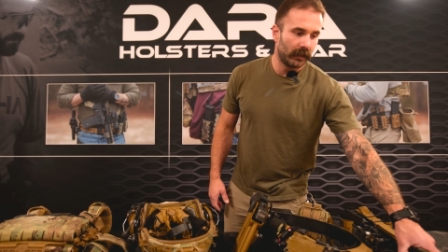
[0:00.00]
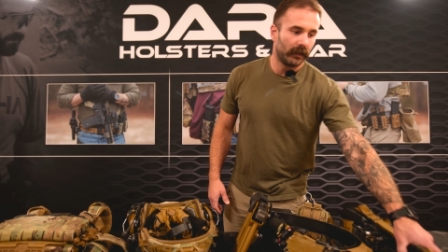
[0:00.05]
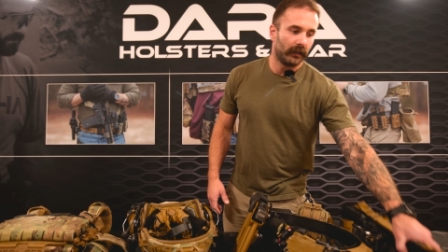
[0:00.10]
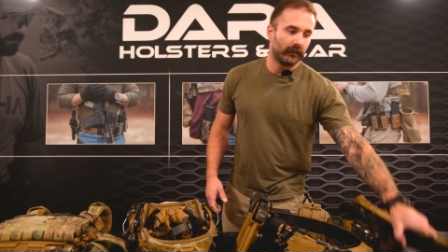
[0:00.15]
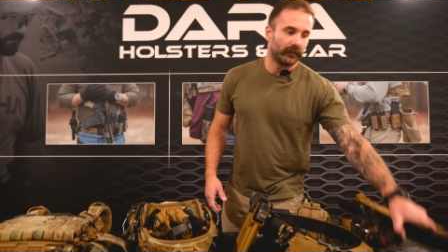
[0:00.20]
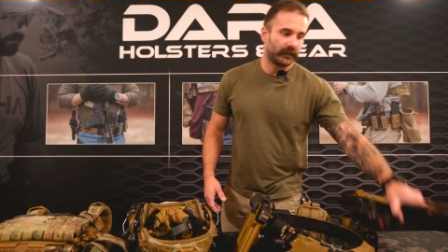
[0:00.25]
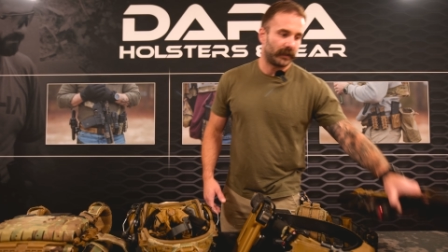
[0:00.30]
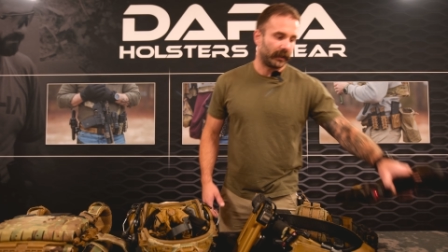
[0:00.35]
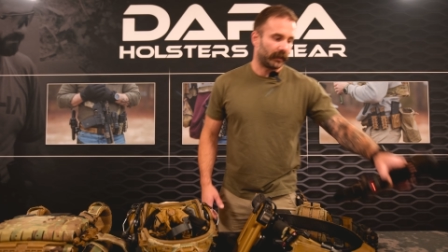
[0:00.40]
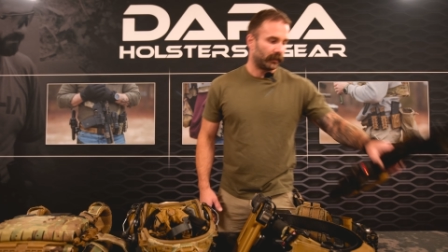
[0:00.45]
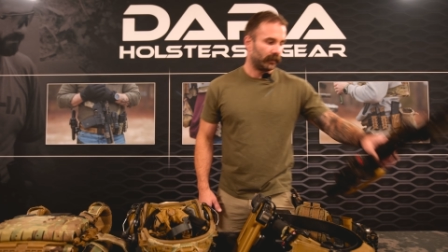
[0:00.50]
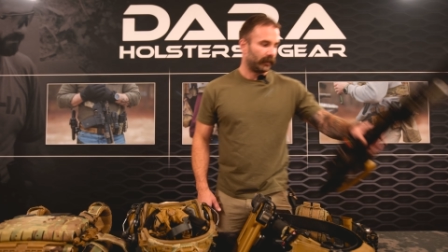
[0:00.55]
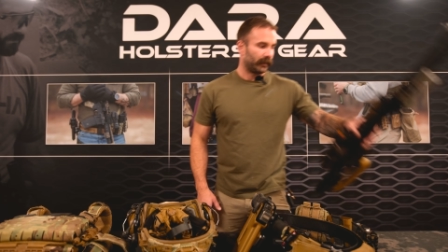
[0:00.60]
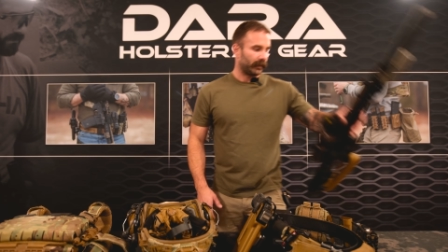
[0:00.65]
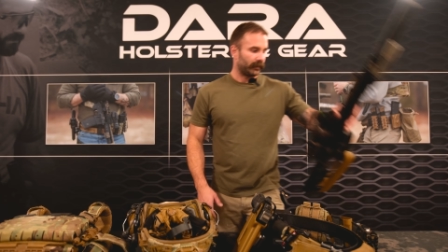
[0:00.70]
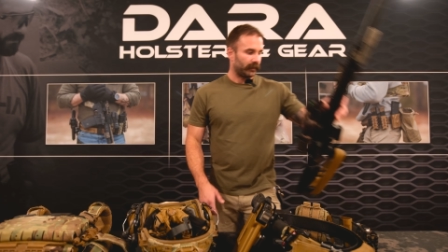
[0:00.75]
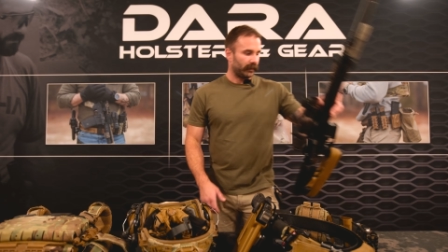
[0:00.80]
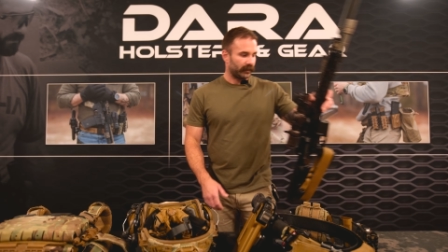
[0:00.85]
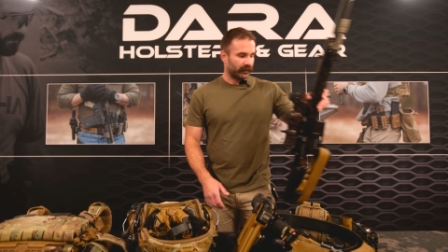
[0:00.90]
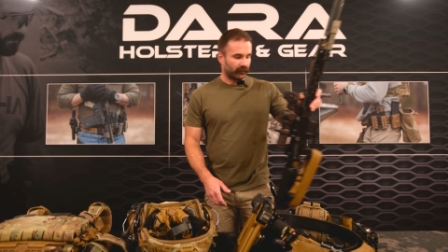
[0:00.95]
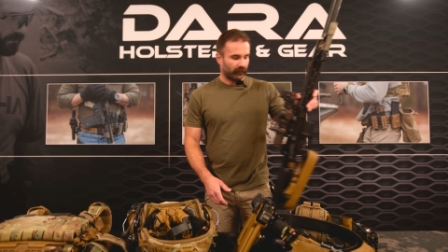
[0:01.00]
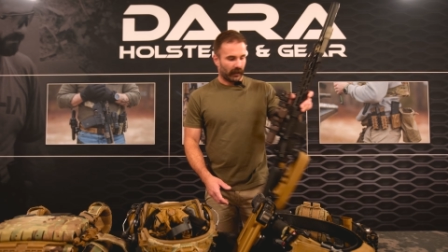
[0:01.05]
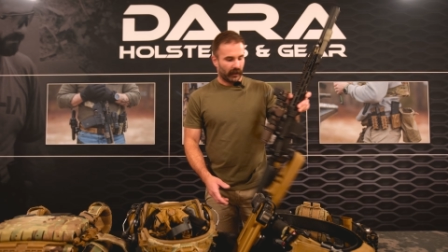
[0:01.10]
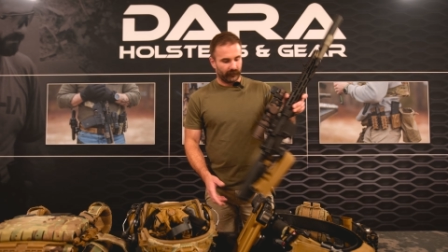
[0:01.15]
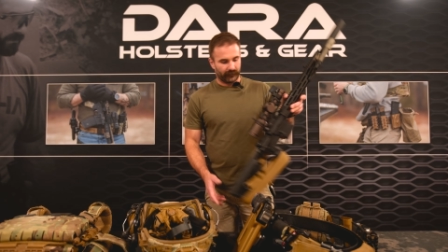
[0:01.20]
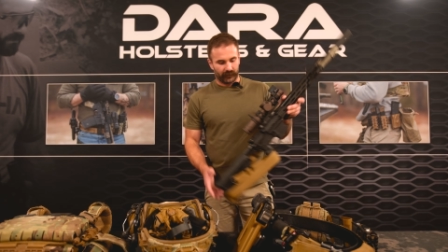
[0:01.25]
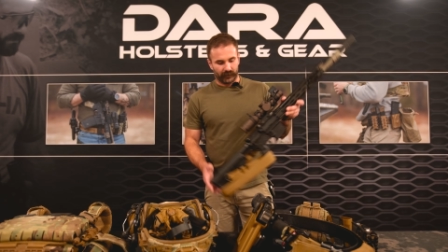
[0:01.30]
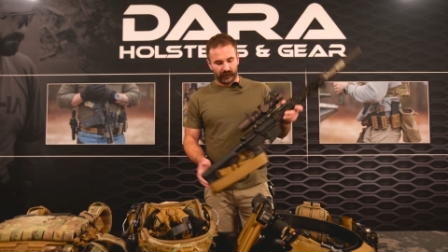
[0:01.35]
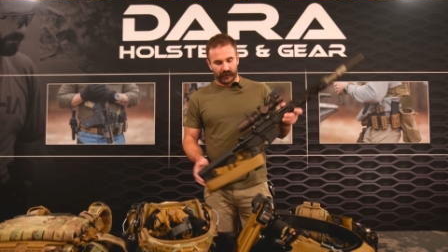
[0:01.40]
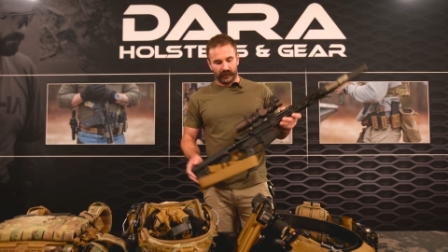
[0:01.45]
Take a look at this
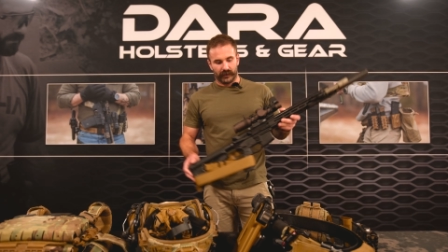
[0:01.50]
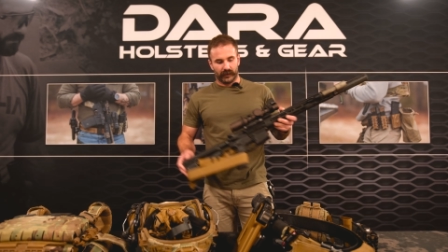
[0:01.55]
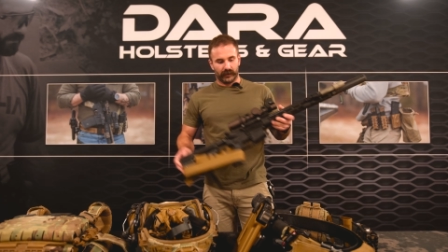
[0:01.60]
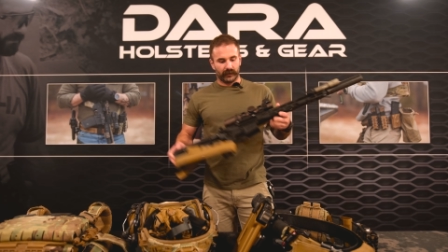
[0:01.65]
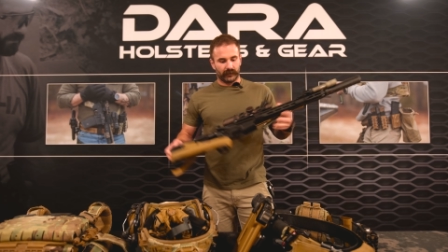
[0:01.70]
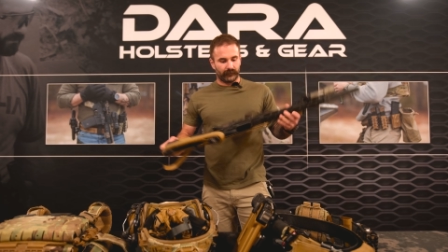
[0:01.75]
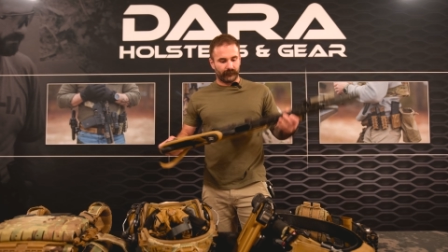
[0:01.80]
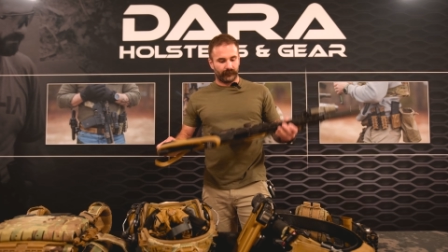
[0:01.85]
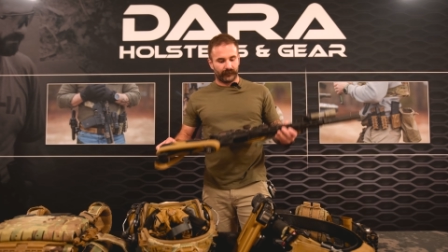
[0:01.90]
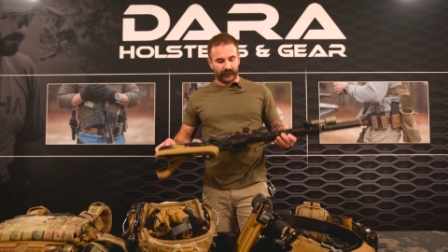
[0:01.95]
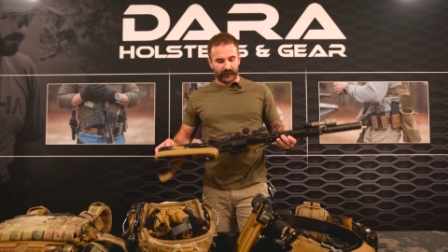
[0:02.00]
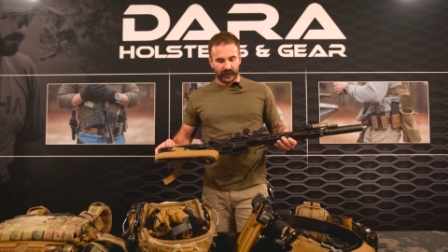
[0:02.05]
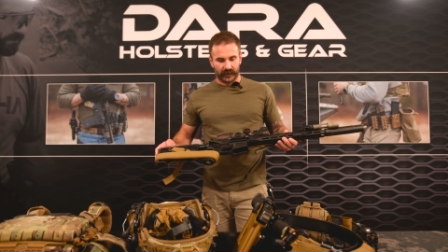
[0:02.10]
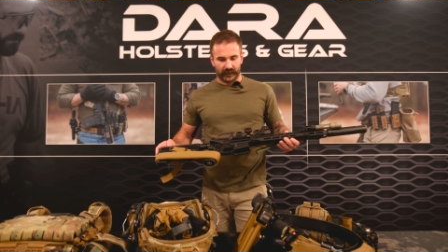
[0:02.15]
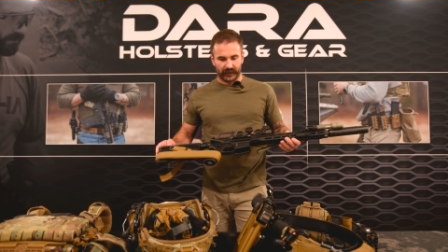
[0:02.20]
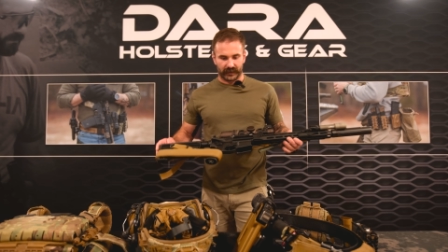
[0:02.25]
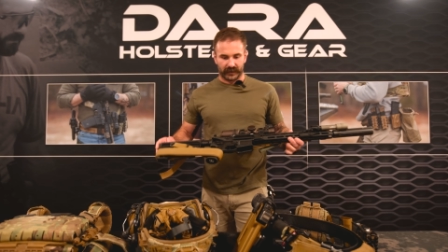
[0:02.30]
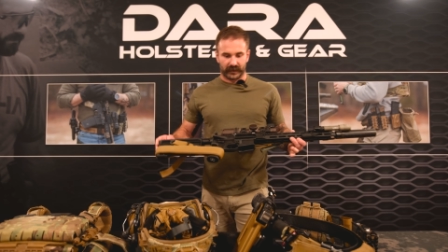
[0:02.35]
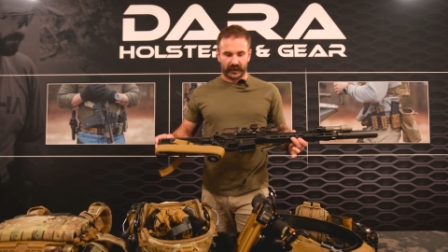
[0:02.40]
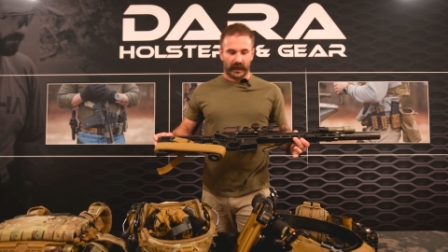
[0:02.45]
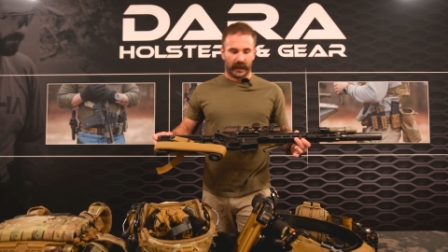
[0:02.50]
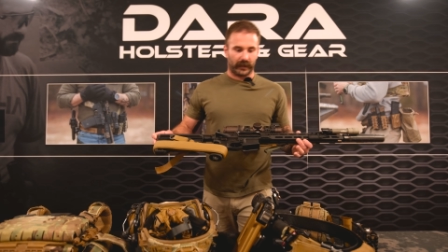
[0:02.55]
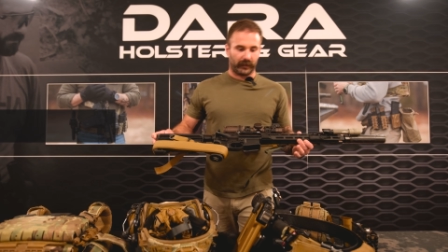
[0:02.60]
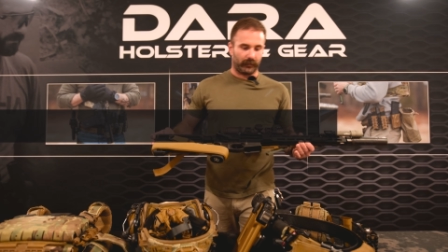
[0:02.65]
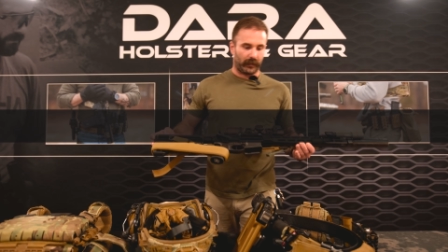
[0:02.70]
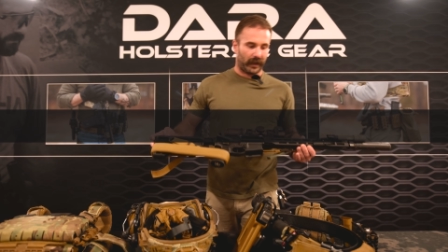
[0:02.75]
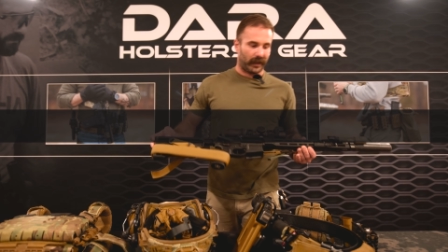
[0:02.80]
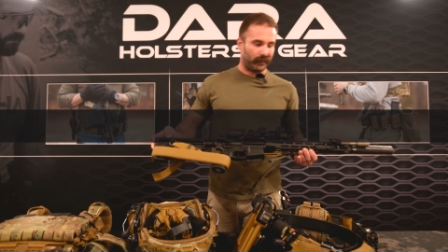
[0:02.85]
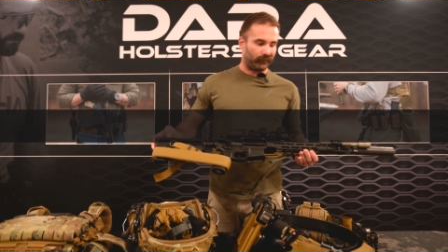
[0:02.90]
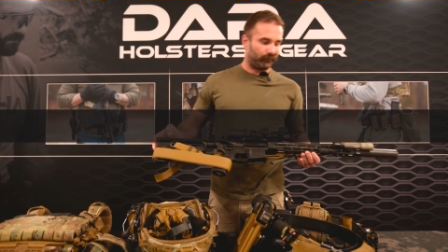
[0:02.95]
rifle here. This is kind of
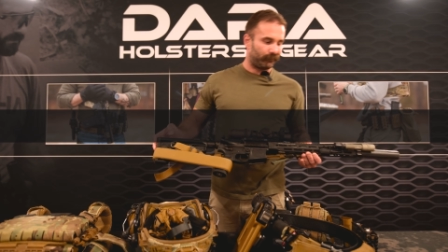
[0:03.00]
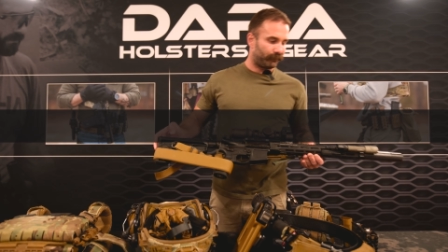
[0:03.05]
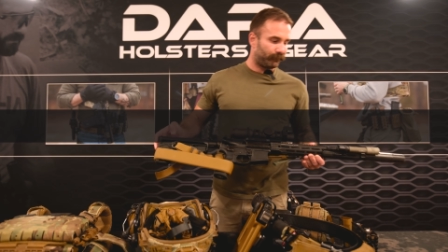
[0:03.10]
my